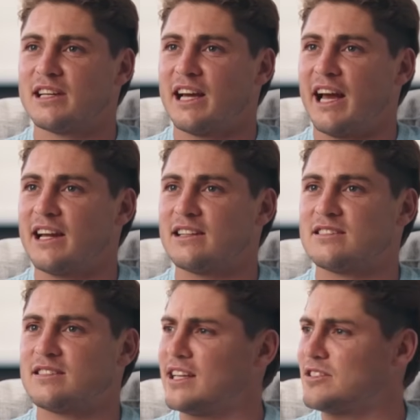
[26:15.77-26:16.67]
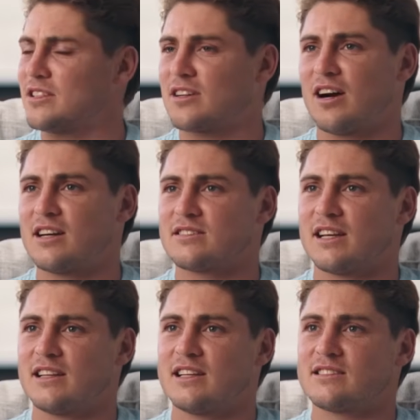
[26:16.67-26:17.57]
and teaching guys
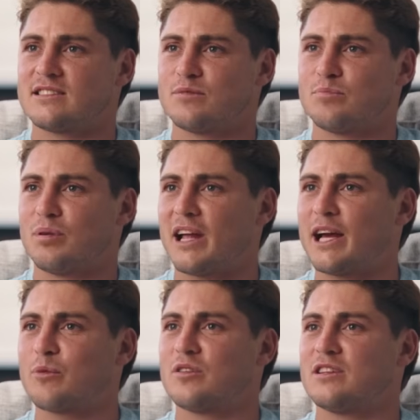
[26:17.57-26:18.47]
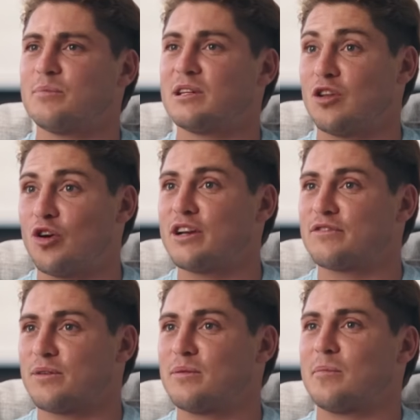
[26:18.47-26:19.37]
like this and playing with them and learning
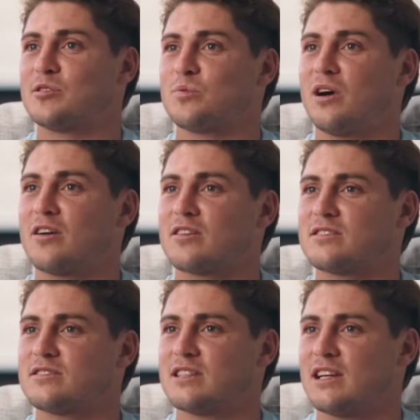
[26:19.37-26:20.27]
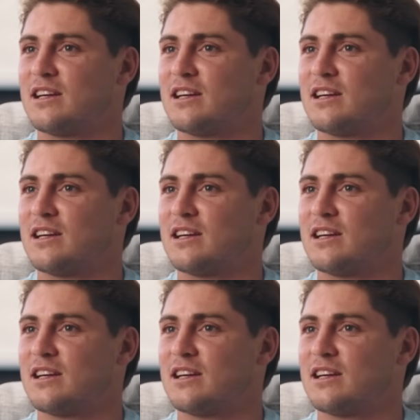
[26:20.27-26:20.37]
from them as well, because